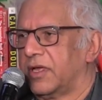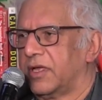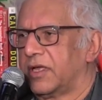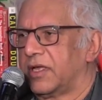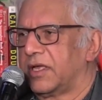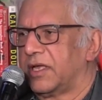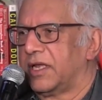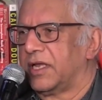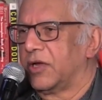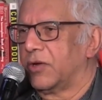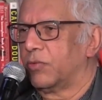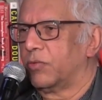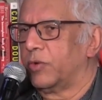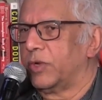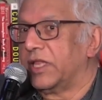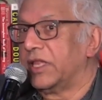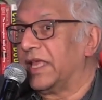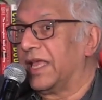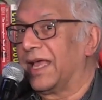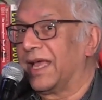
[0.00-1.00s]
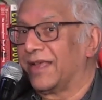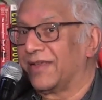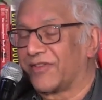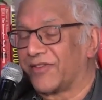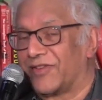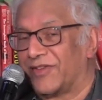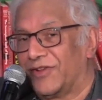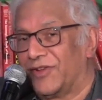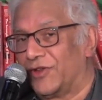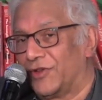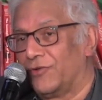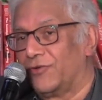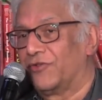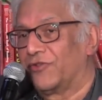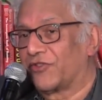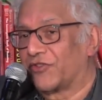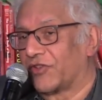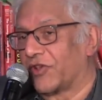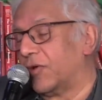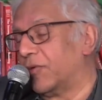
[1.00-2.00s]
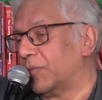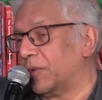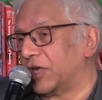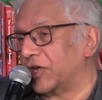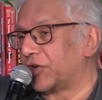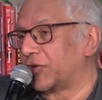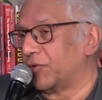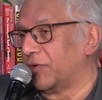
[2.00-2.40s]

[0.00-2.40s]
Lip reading: really has to do so much